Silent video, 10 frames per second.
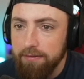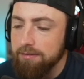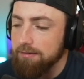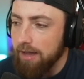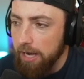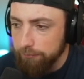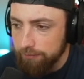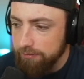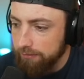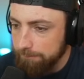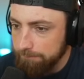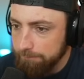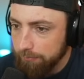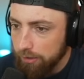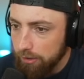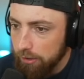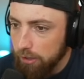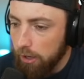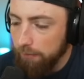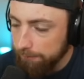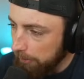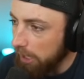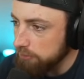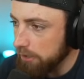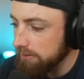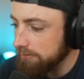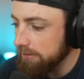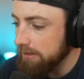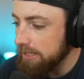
this entire season on the Padres